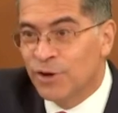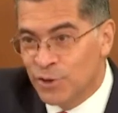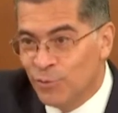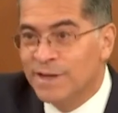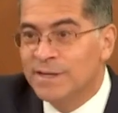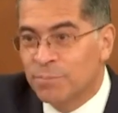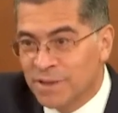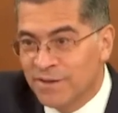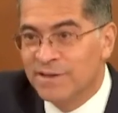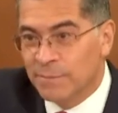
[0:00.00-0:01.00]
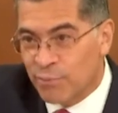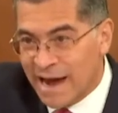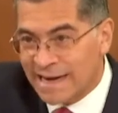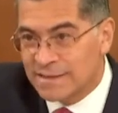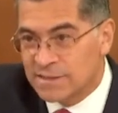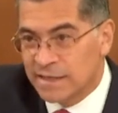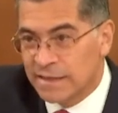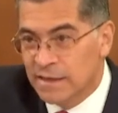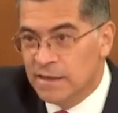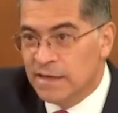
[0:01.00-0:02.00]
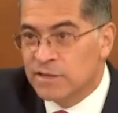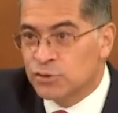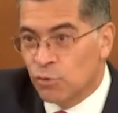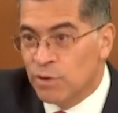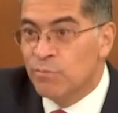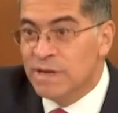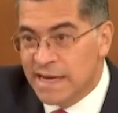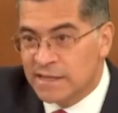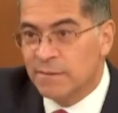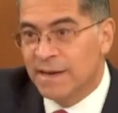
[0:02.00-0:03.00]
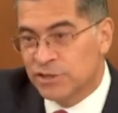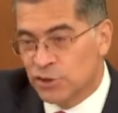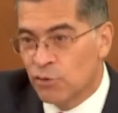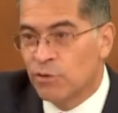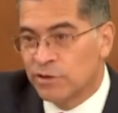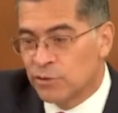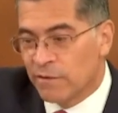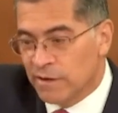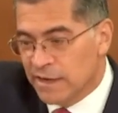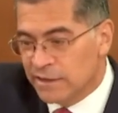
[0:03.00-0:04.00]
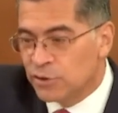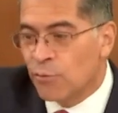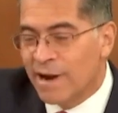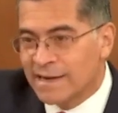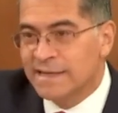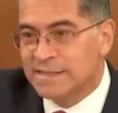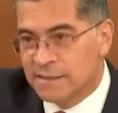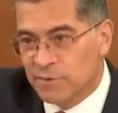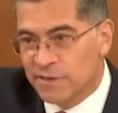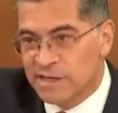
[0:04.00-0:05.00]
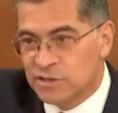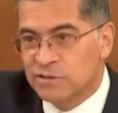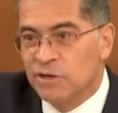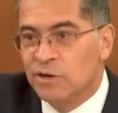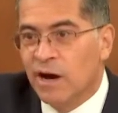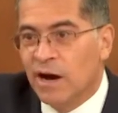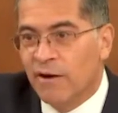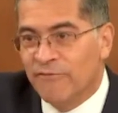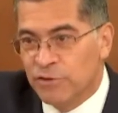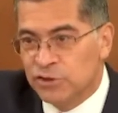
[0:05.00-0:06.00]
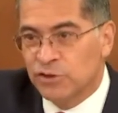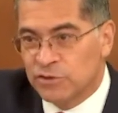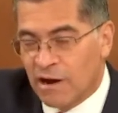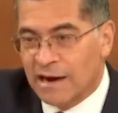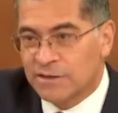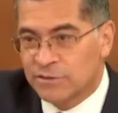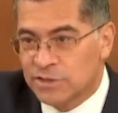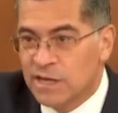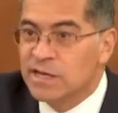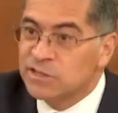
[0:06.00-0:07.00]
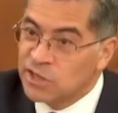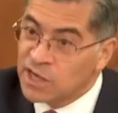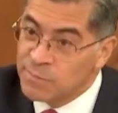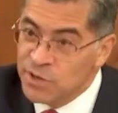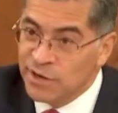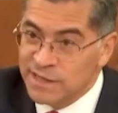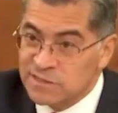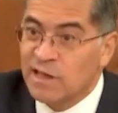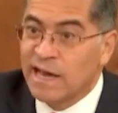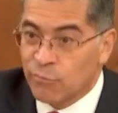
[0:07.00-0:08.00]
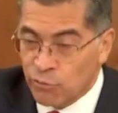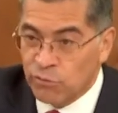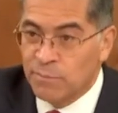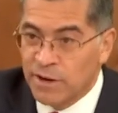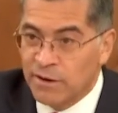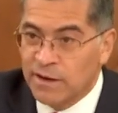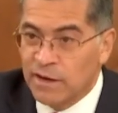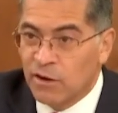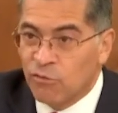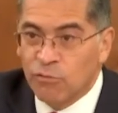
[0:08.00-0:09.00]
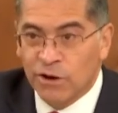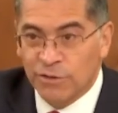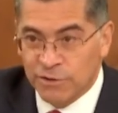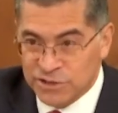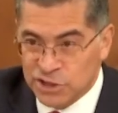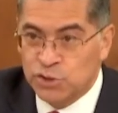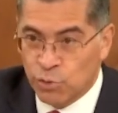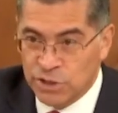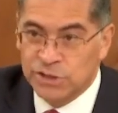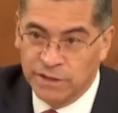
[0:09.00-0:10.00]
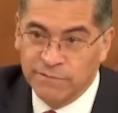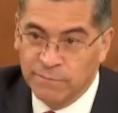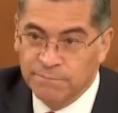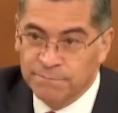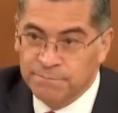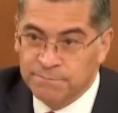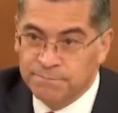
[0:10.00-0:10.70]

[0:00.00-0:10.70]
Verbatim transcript: is where you end up living and practicing. And so we need to make sure we're directing some of these uh, future doctors to communities like rural America where there is a shortage of them.